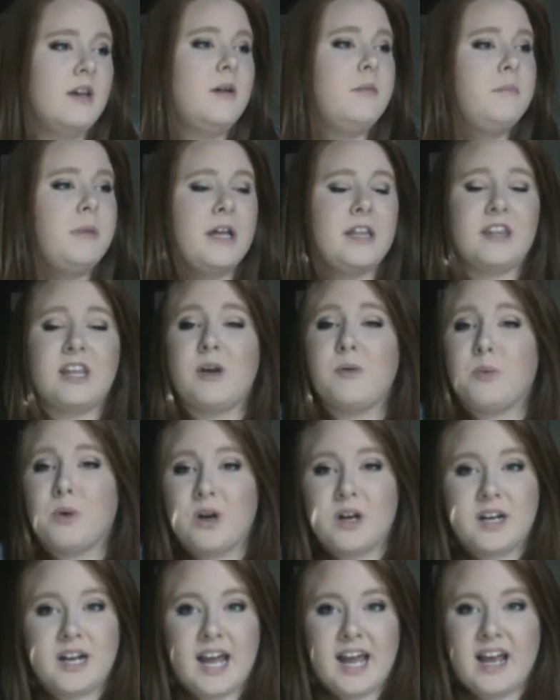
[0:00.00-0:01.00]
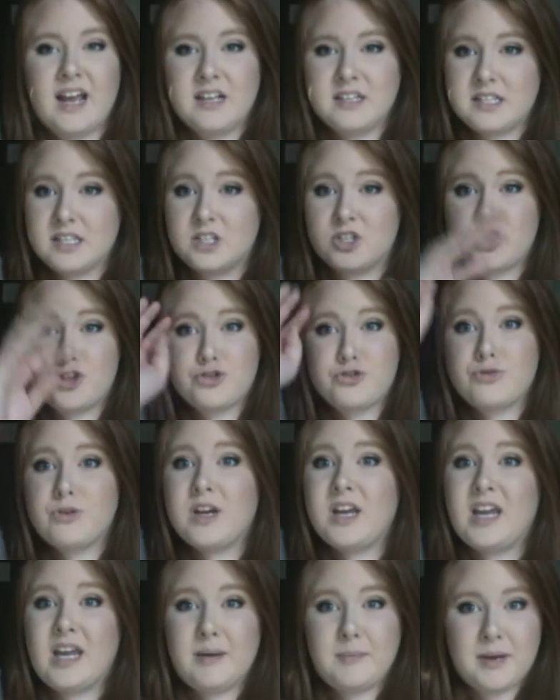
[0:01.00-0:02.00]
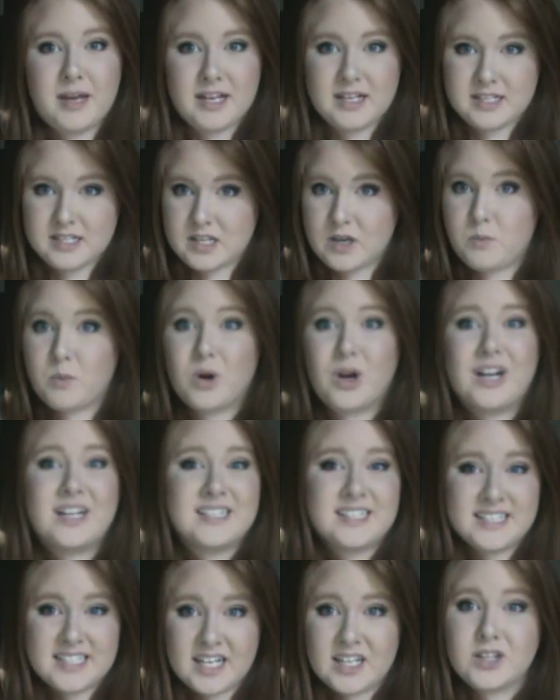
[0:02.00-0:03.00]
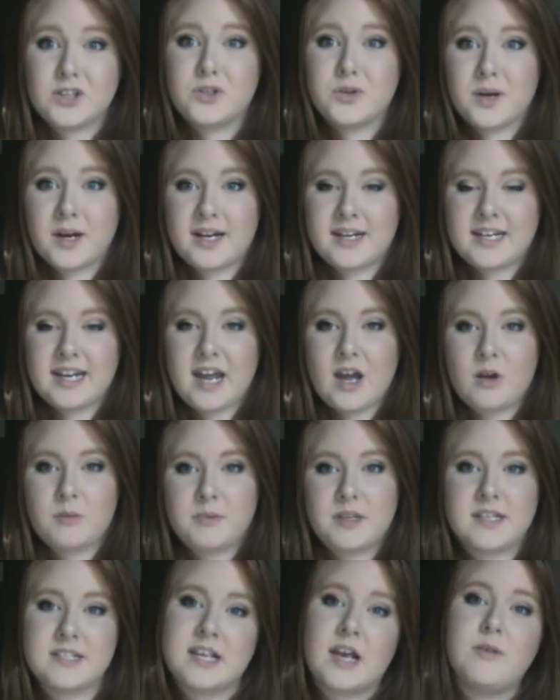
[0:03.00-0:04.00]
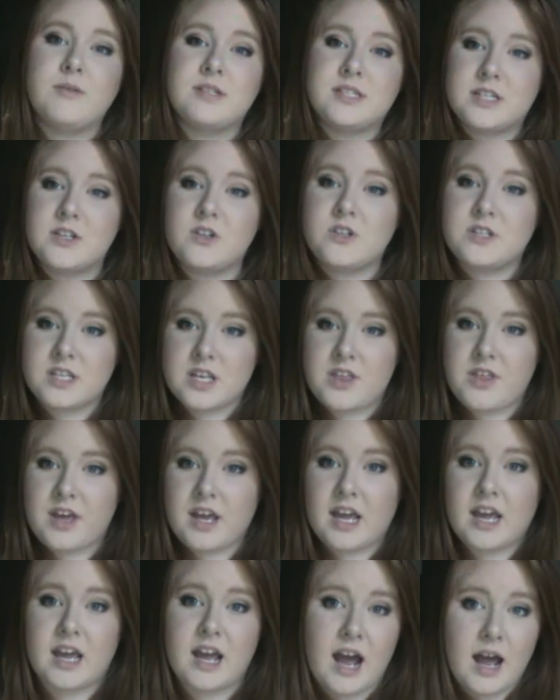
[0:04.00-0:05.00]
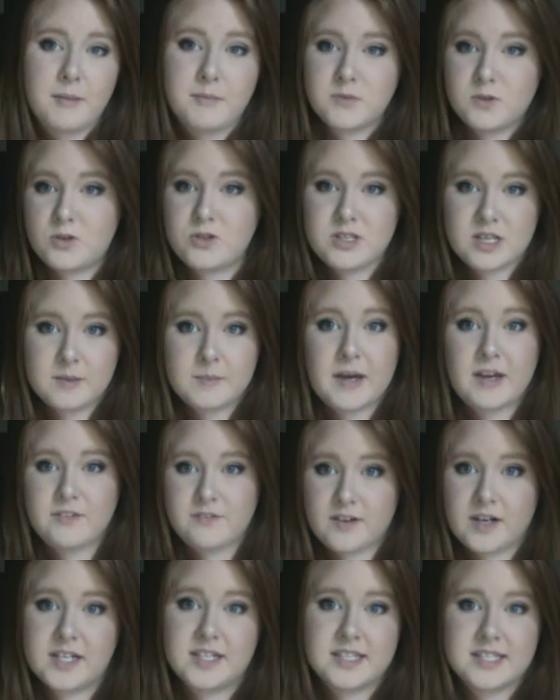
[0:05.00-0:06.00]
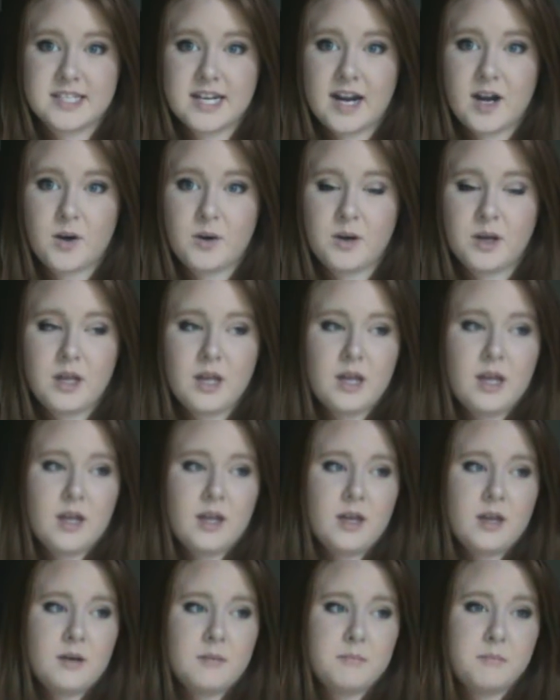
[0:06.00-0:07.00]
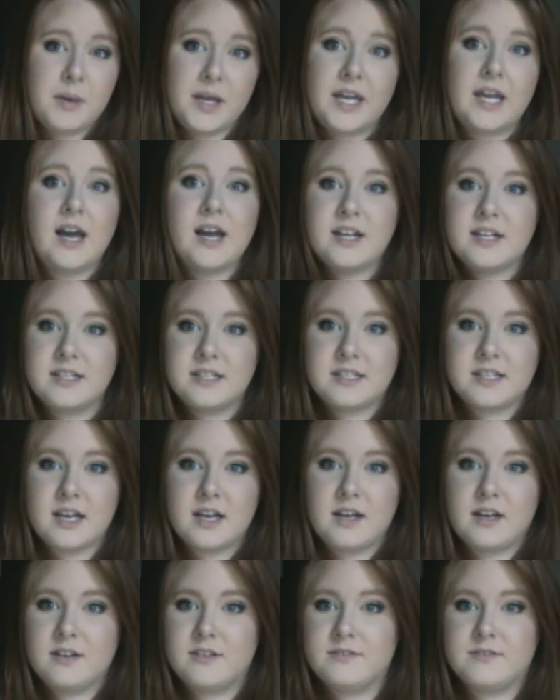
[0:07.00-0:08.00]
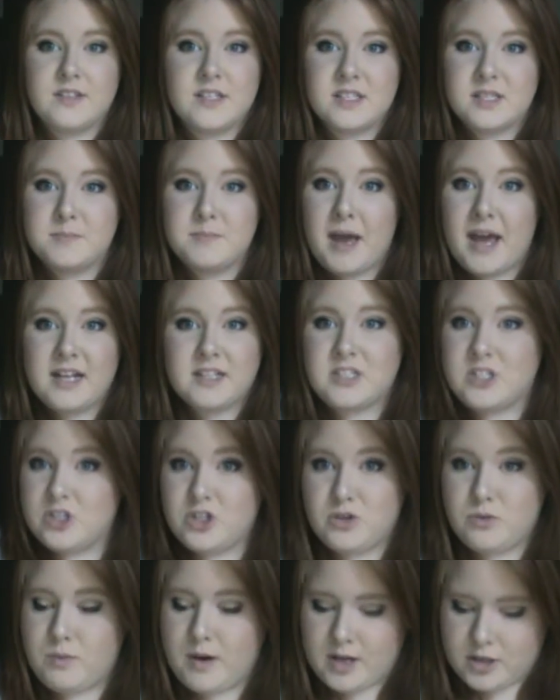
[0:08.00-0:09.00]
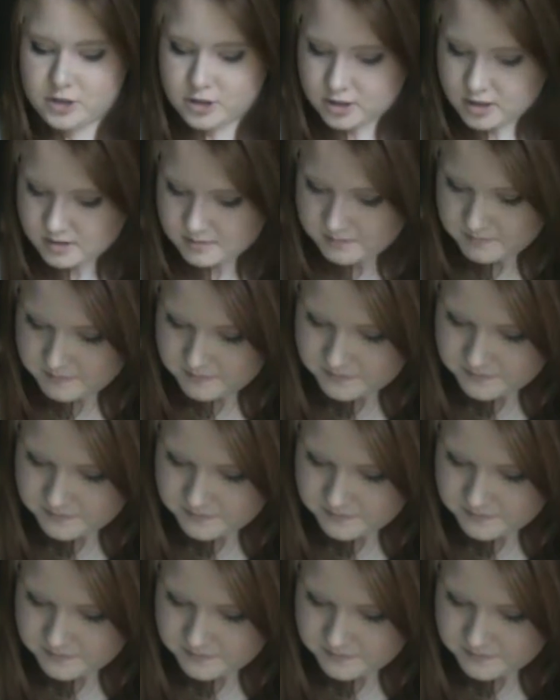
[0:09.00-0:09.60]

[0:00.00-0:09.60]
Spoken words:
But they weren't as extreme as they were in 10th grade now, because I was seriously thinking, I'm losing my friends now because of this bad situation.